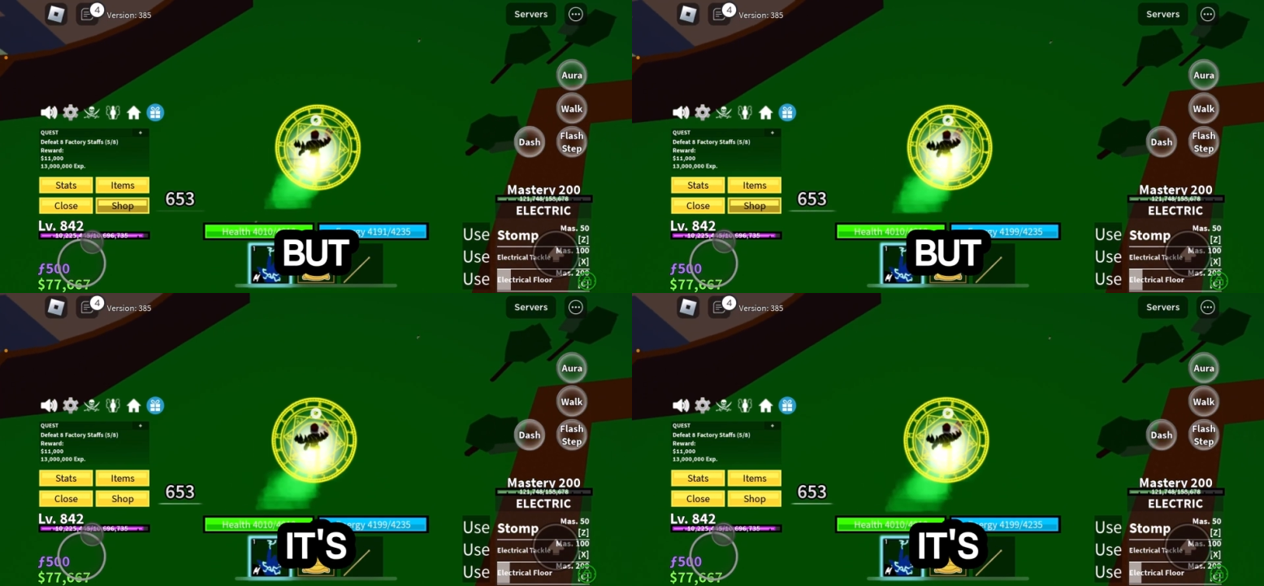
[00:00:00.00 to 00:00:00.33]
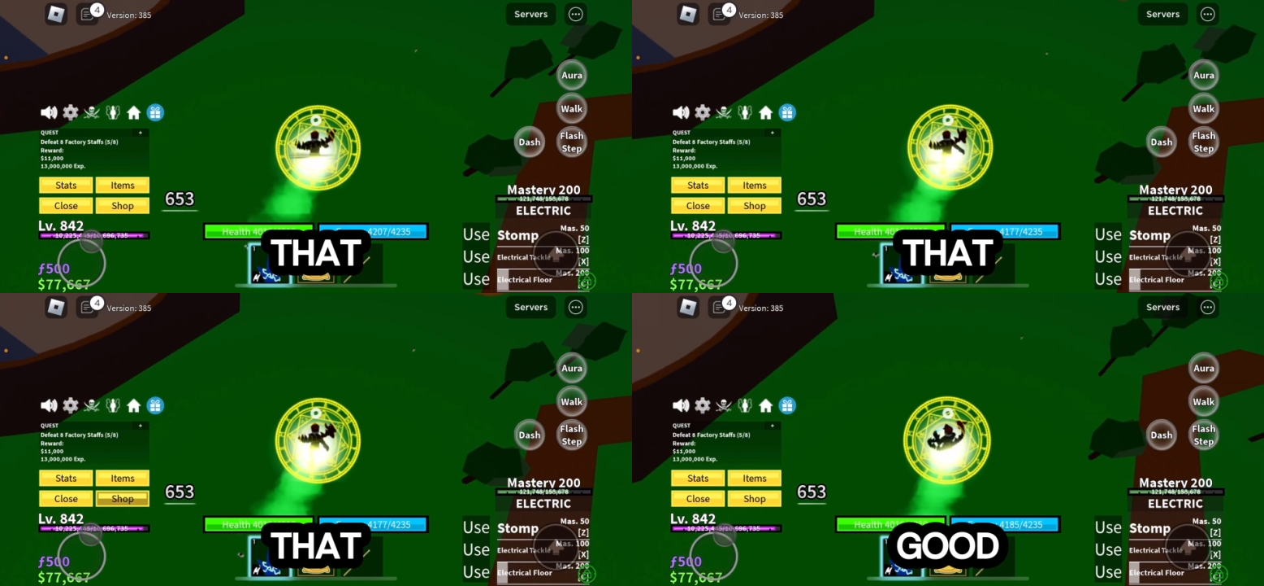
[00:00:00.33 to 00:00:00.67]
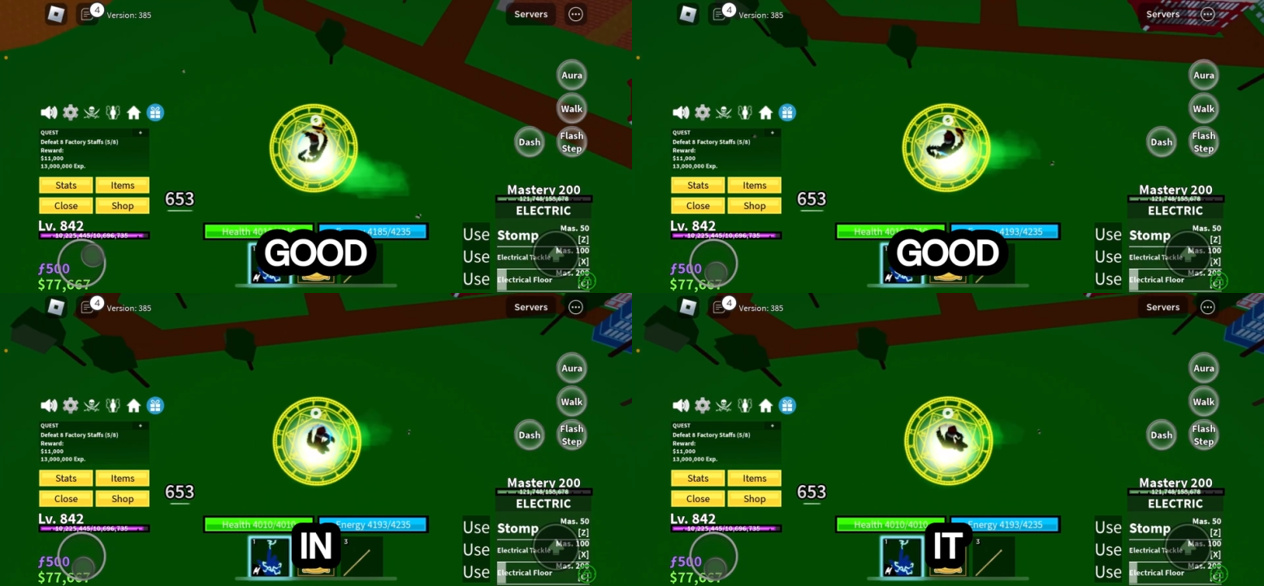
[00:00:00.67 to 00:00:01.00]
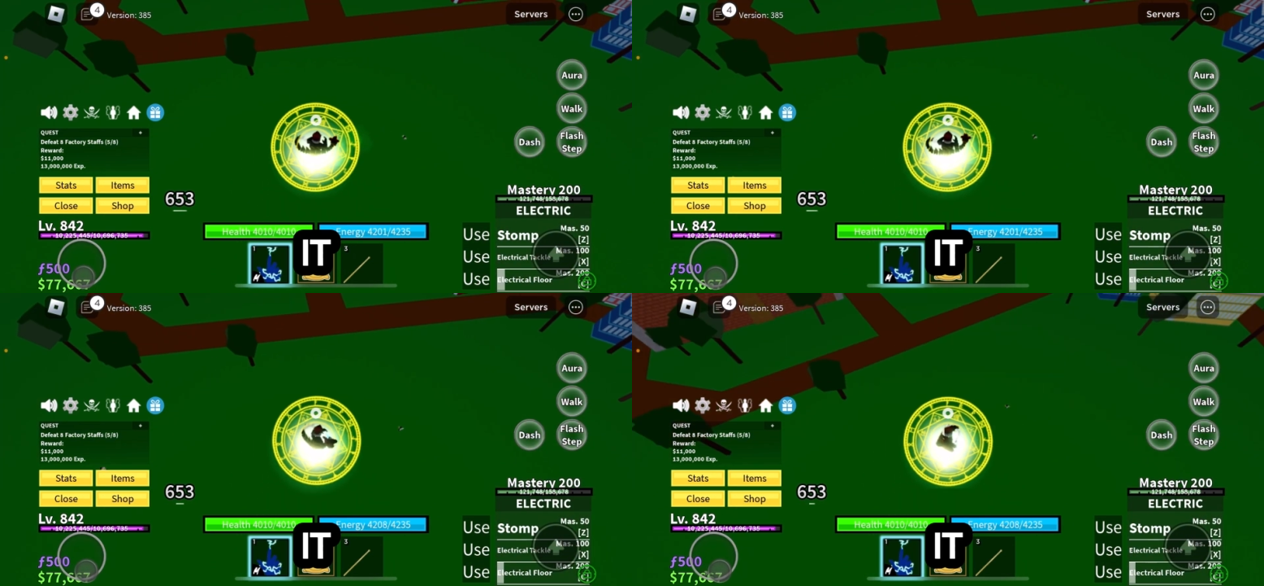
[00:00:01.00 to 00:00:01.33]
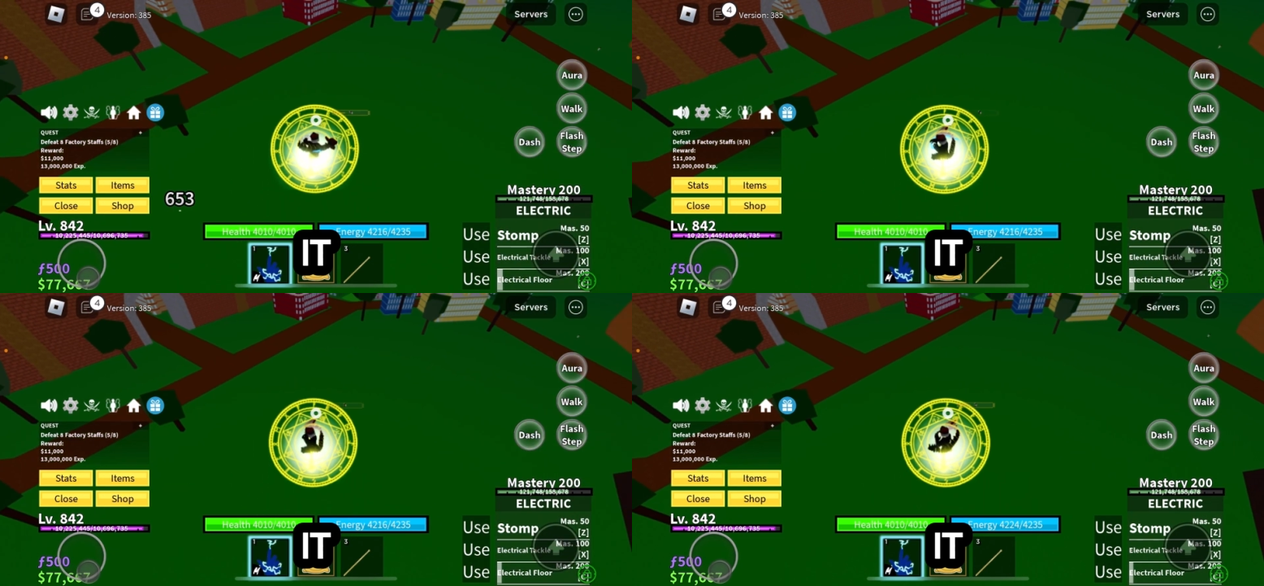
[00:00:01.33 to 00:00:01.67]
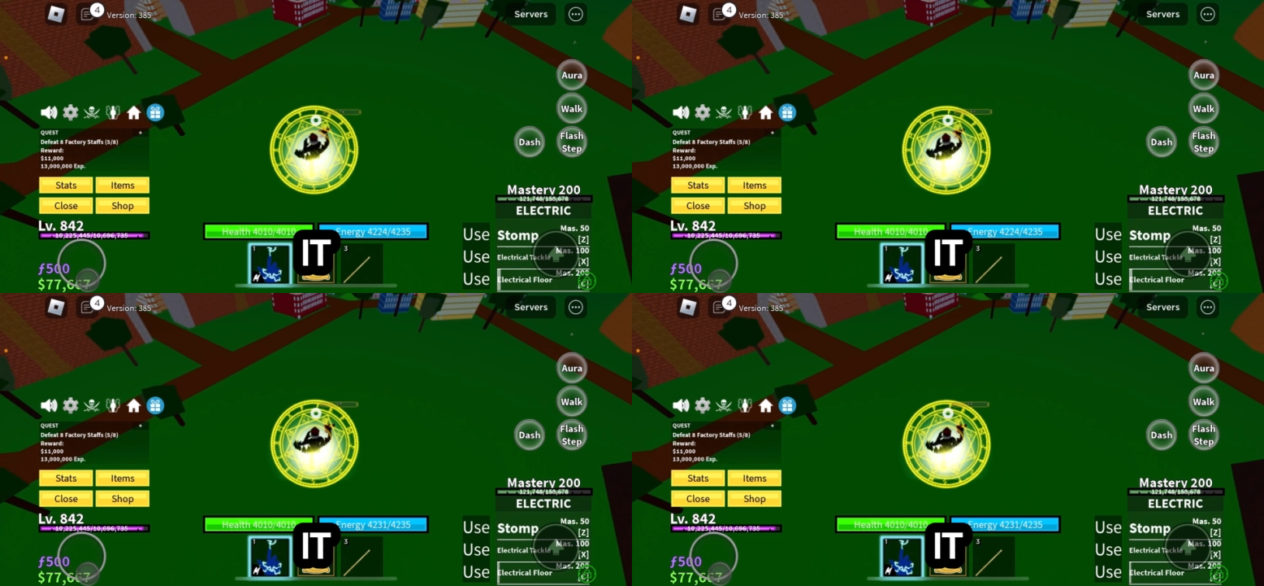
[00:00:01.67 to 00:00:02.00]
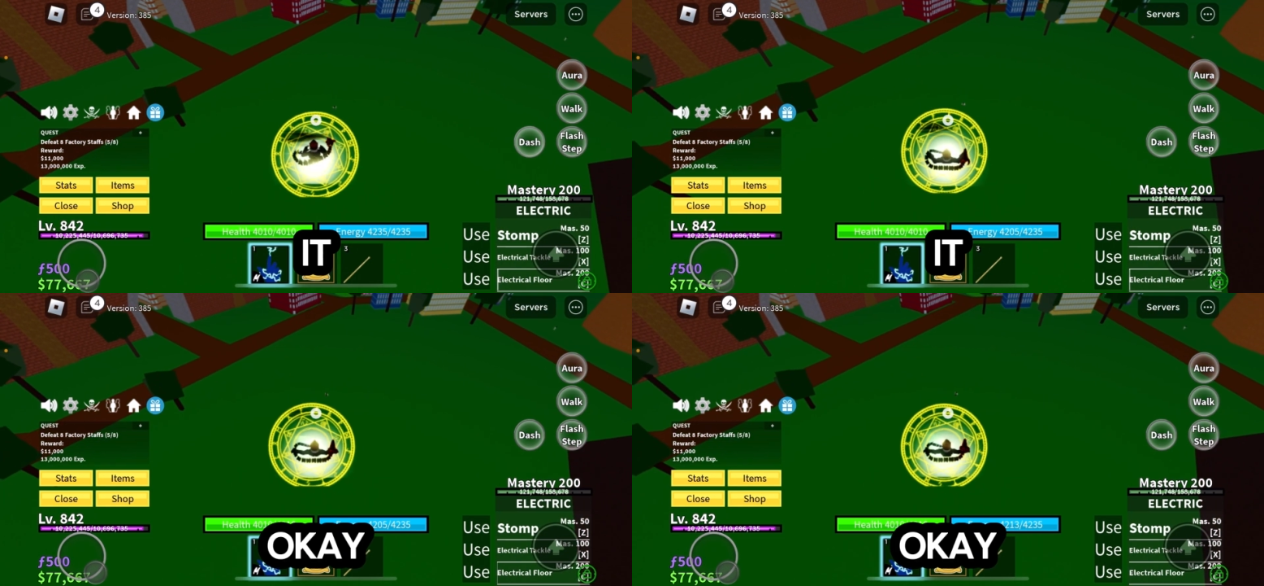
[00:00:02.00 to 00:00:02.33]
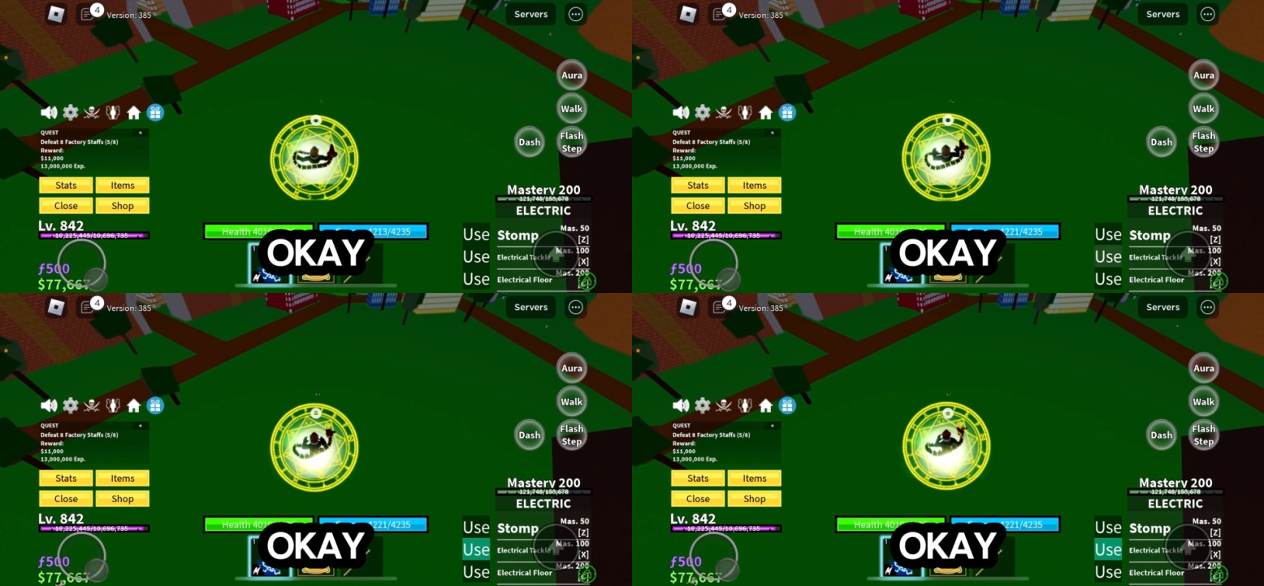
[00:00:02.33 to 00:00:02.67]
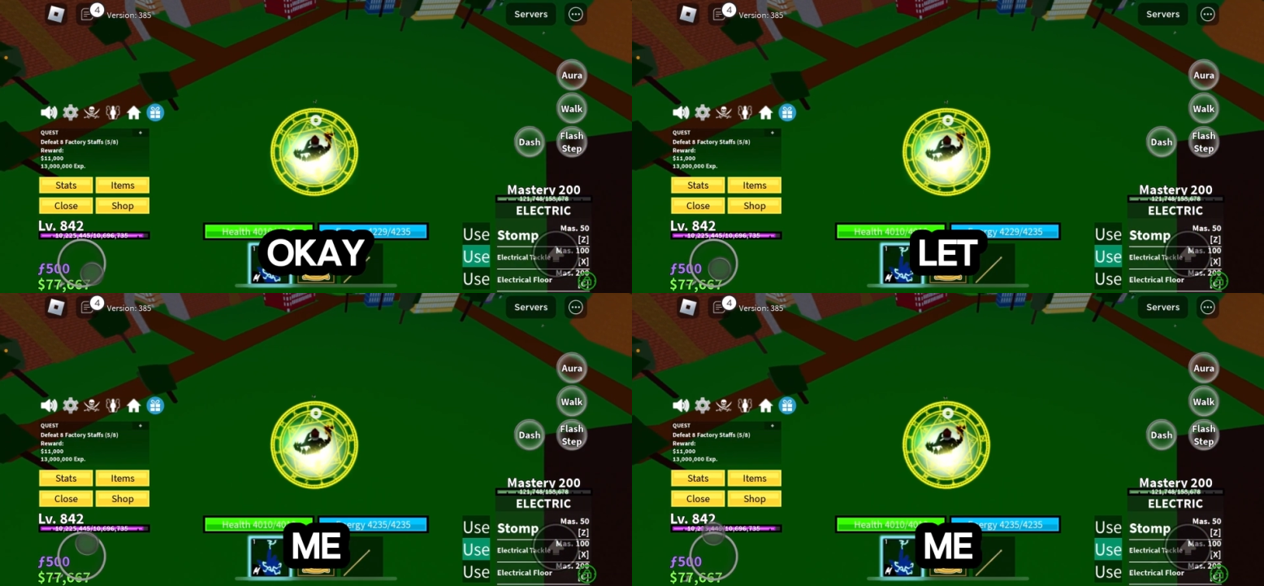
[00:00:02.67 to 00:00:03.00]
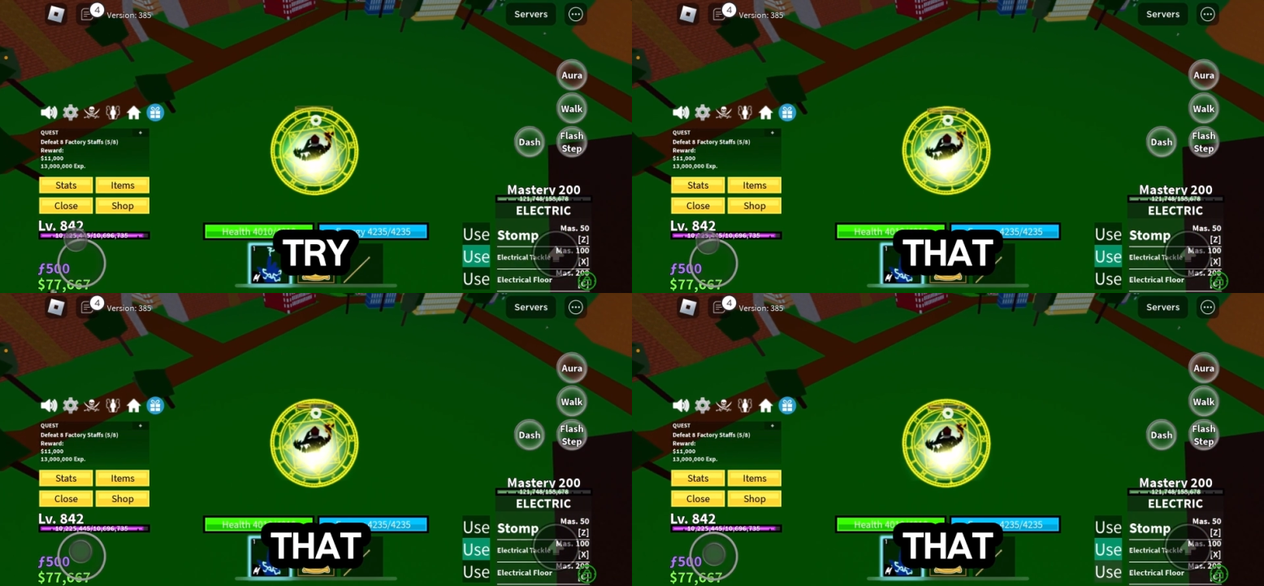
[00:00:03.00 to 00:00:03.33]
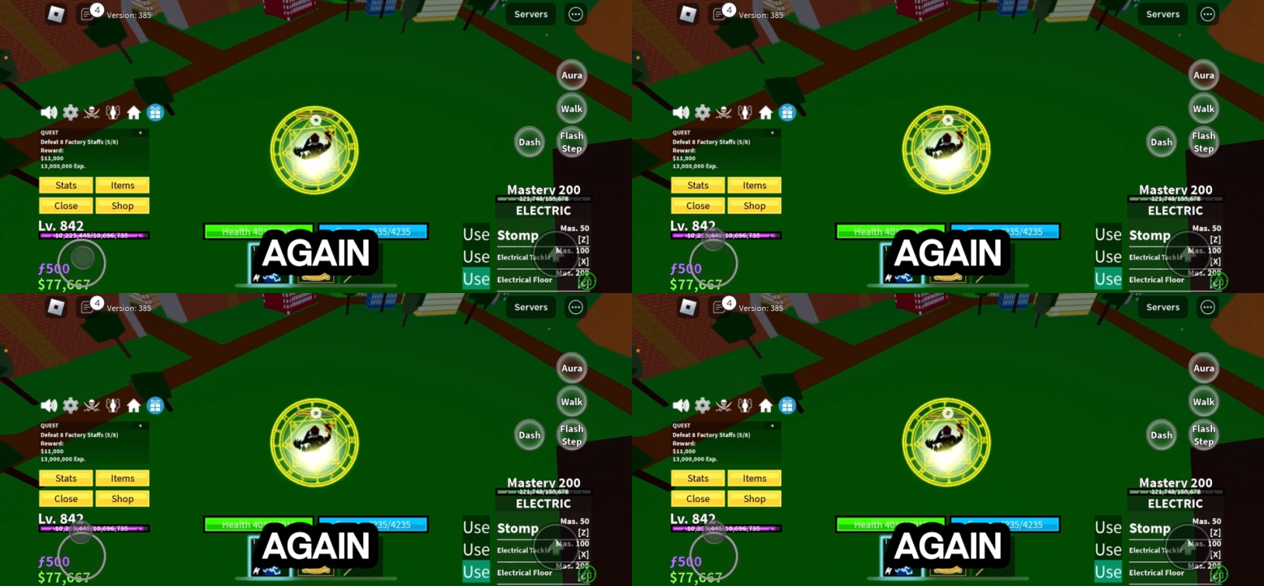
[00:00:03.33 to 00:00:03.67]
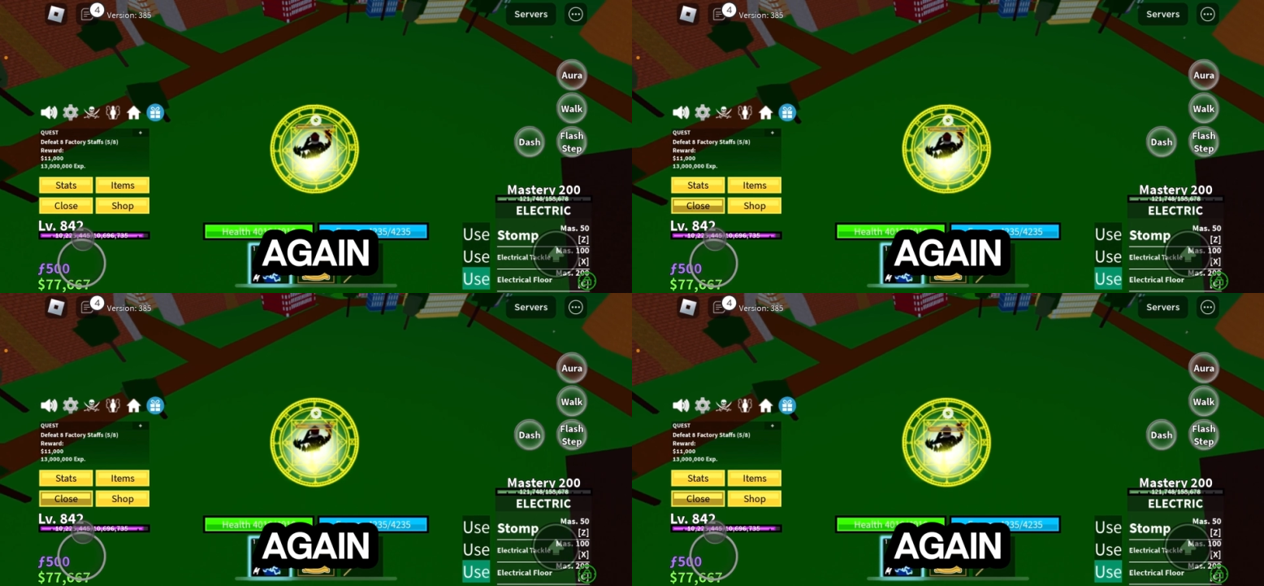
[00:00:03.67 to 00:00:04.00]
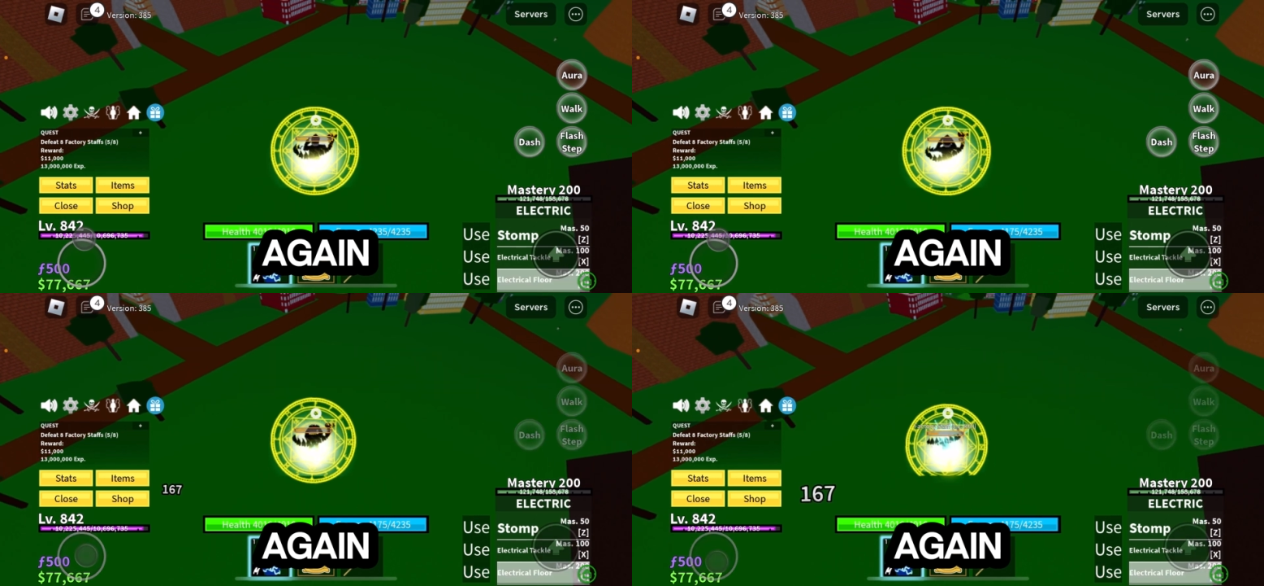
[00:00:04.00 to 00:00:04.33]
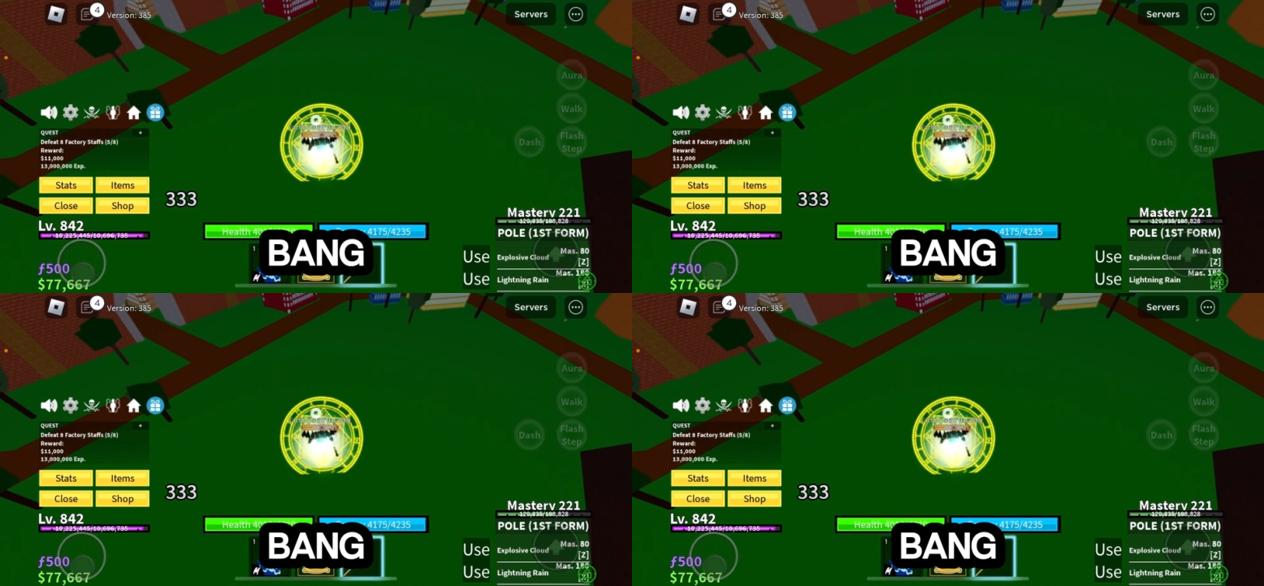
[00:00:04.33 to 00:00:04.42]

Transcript: [unreadable: no face in view]